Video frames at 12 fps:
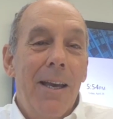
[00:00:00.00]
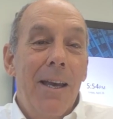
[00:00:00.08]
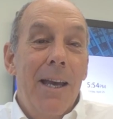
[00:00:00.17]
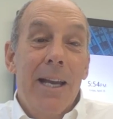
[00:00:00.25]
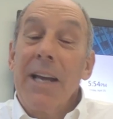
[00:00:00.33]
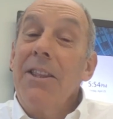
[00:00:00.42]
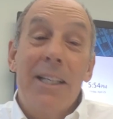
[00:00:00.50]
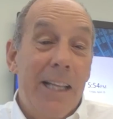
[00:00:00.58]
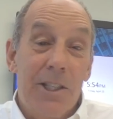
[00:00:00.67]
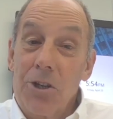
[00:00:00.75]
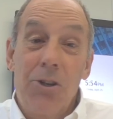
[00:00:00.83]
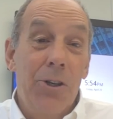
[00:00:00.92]
And I think
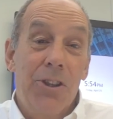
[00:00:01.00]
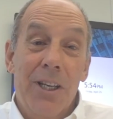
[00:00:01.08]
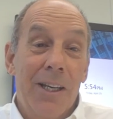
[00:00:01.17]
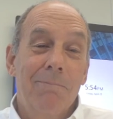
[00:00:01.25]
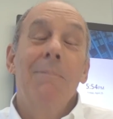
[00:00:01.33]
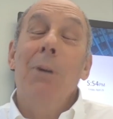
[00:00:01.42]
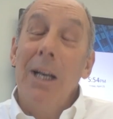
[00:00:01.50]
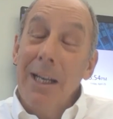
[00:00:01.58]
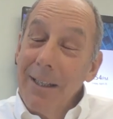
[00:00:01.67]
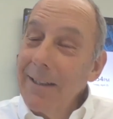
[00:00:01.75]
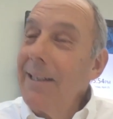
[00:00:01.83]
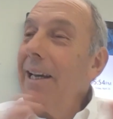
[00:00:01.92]
that's a good thing.
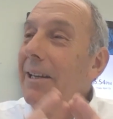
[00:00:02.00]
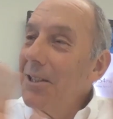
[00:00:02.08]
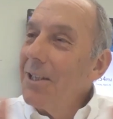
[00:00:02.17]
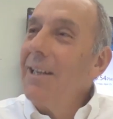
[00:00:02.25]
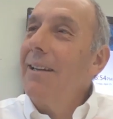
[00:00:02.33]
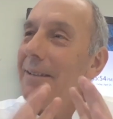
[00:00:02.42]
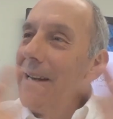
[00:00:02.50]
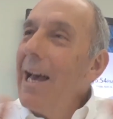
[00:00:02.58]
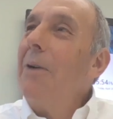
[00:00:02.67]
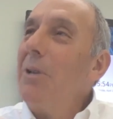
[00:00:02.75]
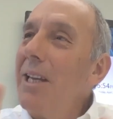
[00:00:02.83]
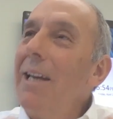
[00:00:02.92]
Well, yeah,
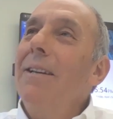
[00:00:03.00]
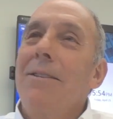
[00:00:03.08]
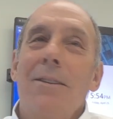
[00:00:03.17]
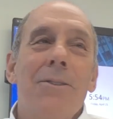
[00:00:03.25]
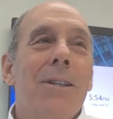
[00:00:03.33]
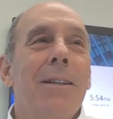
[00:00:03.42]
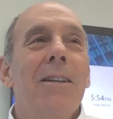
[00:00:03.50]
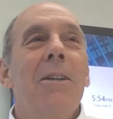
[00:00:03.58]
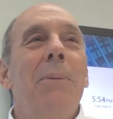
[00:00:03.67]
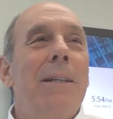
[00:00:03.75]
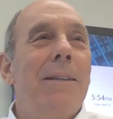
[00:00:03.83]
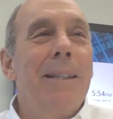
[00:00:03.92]
nowadays there's a little
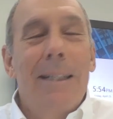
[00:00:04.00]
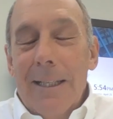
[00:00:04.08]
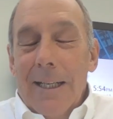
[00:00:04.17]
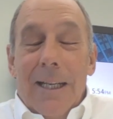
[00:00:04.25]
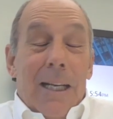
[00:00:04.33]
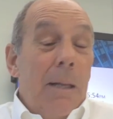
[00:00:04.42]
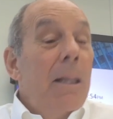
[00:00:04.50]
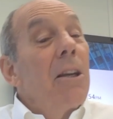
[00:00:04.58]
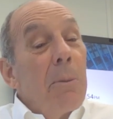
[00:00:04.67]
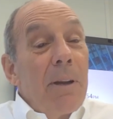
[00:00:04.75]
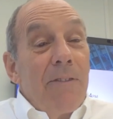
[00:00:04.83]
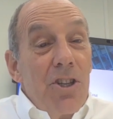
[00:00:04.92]
bit
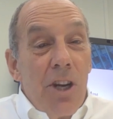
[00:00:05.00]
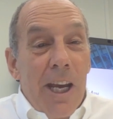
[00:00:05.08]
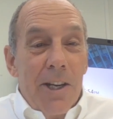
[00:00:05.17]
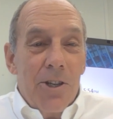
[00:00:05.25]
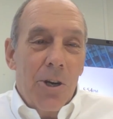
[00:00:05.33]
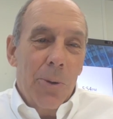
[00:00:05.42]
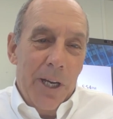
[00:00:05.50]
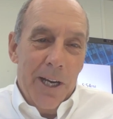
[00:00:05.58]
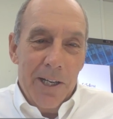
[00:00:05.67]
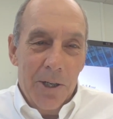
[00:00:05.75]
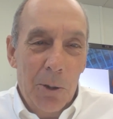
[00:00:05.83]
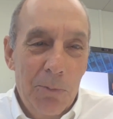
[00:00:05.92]
of a change going
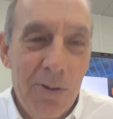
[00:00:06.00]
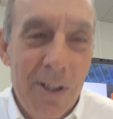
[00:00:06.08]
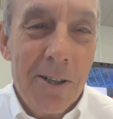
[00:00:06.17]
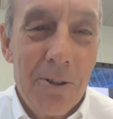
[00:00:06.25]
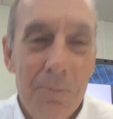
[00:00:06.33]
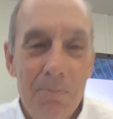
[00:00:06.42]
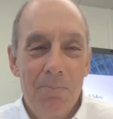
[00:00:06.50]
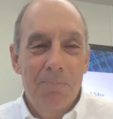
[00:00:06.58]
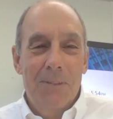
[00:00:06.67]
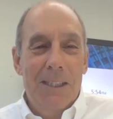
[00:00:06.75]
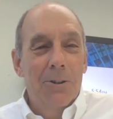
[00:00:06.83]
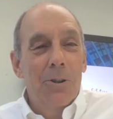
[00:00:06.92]
on. Hopefully it'll
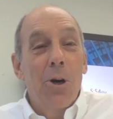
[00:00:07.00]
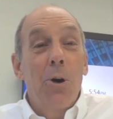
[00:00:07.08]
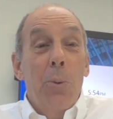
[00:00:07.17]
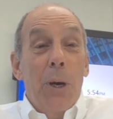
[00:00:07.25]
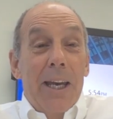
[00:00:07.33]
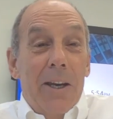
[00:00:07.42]
go away.